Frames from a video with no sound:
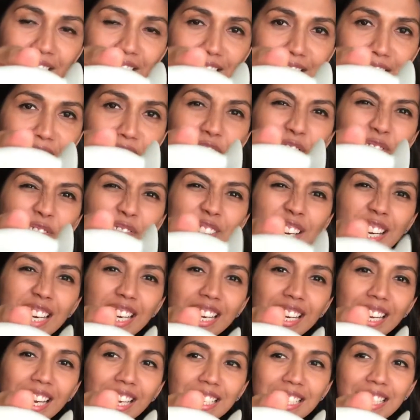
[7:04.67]
This is
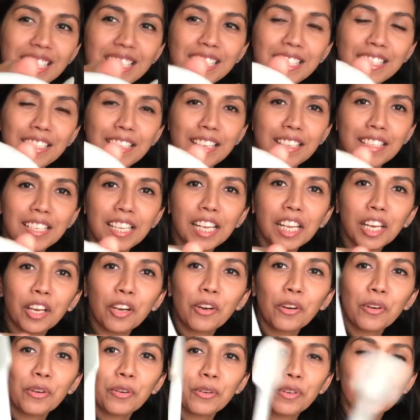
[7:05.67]
really nice. This is a
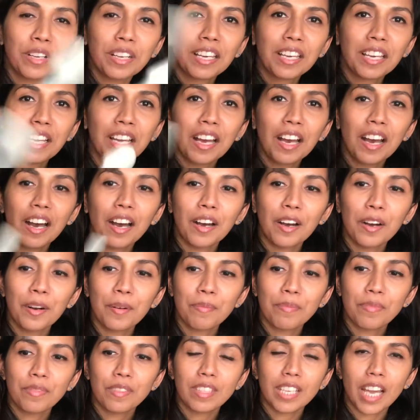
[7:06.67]
silicone
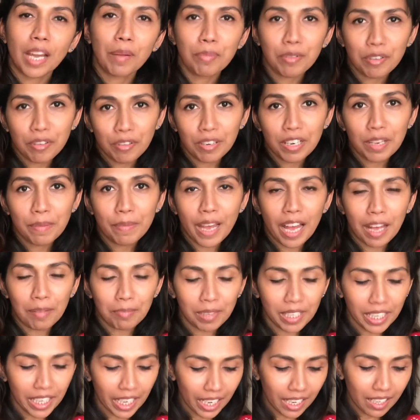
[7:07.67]
diaper cream
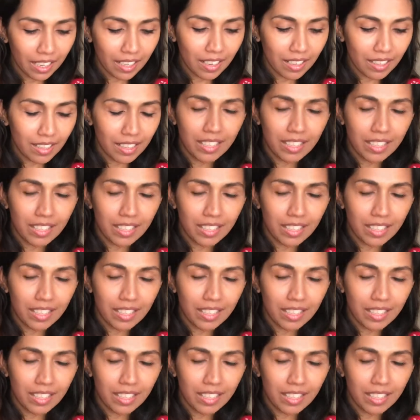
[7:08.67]
applicator.